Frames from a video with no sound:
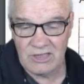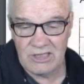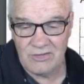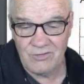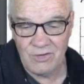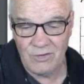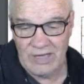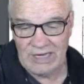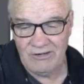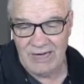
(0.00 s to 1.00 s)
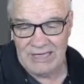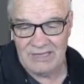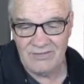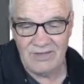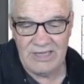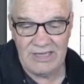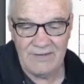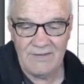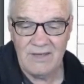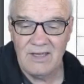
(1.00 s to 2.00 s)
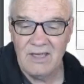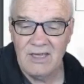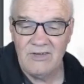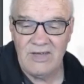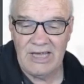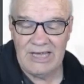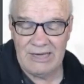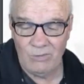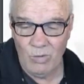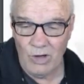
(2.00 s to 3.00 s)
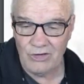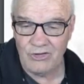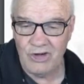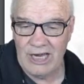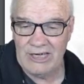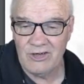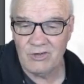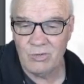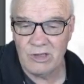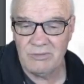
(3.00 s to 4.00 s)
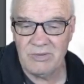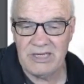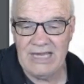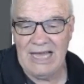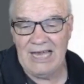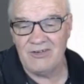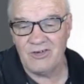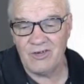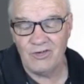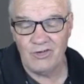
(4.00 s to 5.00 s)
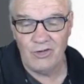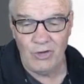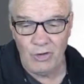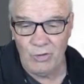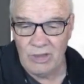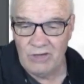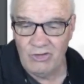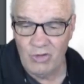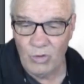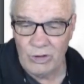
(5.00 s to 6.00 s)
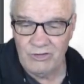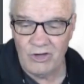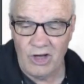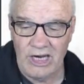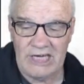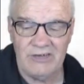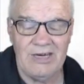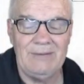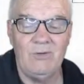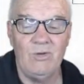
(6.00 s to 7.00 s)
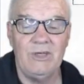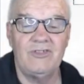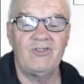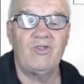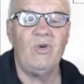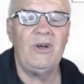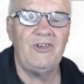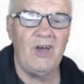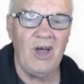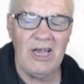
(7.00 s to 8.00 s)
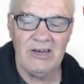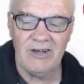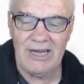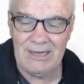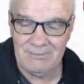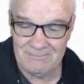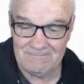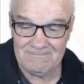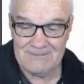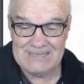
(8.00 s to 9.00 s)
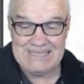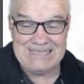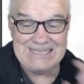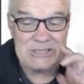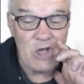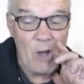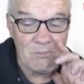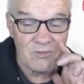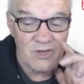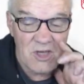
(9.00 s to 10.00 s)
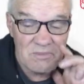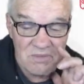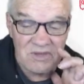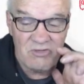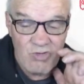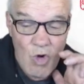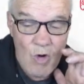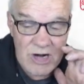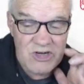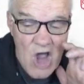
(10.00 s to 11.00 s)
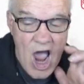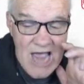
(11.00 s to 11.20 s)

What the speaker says: gives you that gradient there. Now at what chainage will it be? 102. Draw a diagram. Always draw a diagram. Top tip, draw a diagram.